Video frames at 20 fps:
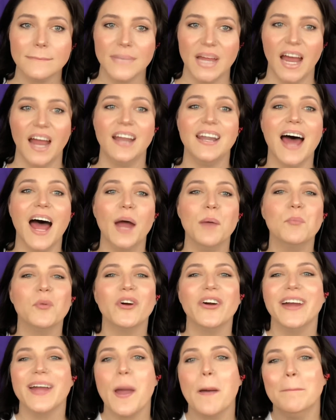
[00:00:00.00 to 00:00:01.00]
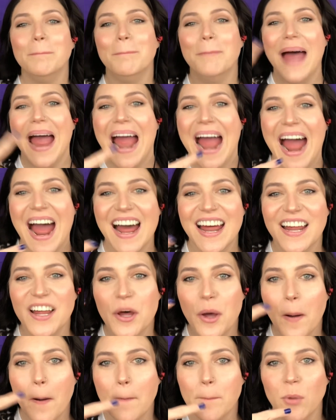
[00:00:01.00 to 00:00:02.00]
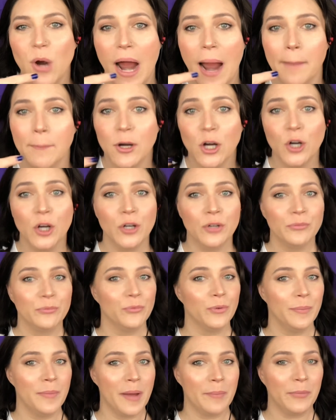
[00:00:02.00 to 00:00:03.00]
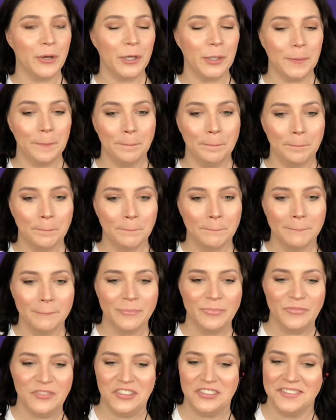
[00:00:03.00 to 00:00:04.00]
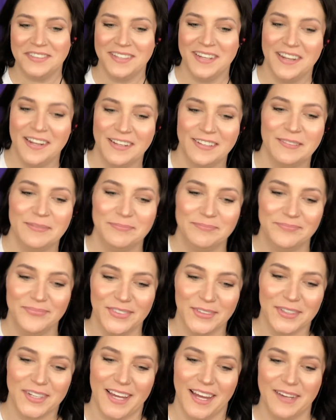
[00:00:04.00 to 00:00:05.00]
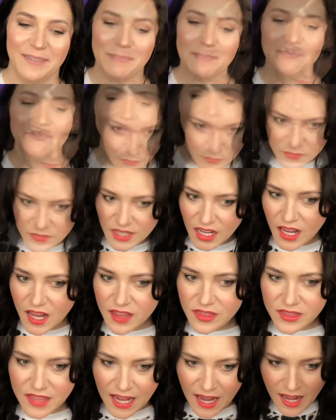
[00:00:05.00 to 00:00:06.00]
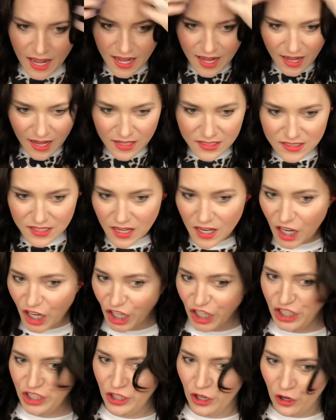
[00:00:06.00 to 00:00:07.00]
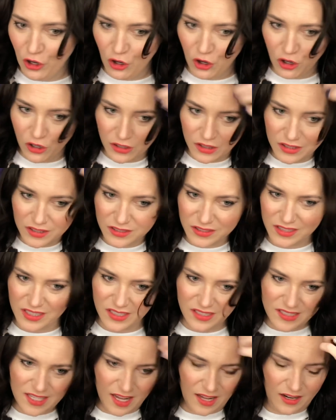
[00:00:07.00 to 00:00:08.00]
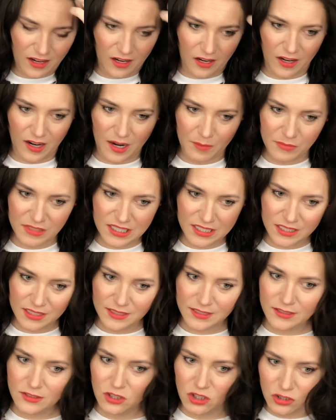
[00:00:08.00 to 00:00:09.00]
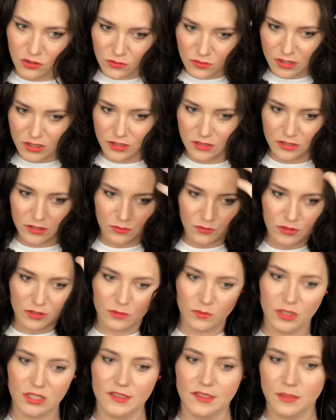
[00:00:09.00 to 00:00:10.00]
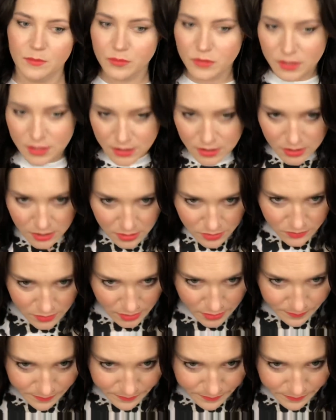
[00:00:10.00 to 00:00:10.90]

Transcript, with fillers: And I'm wearing a matte primer, remember? Just saying. Okay. And that, y'all, this hair, I'm telling you, I don't know what's up with it. Okay.